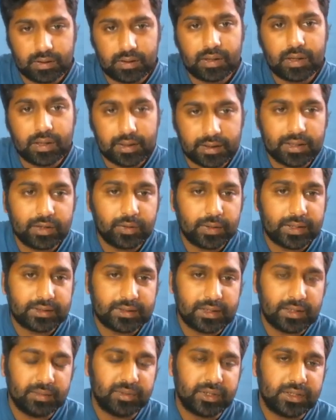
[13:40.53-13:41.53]
until you get
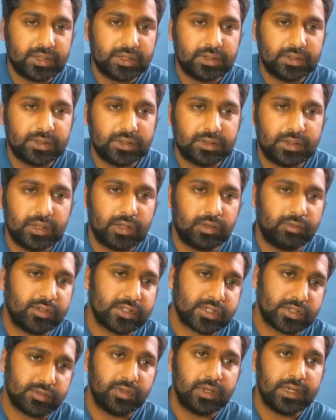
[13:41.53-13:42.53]
the limit. Now
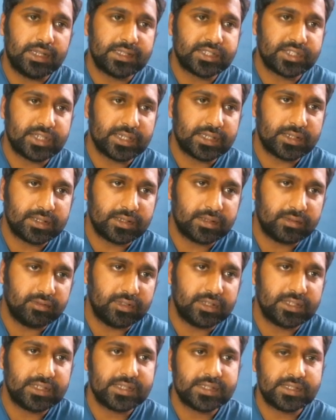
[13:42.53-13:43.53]
first of all, let's check
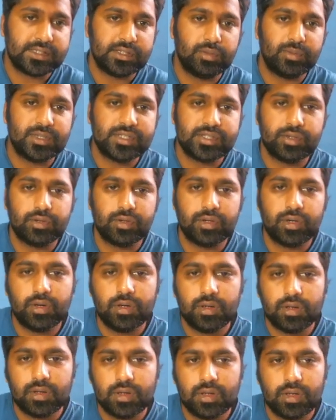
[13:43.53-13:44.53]
whether it is 0 by 0 or not.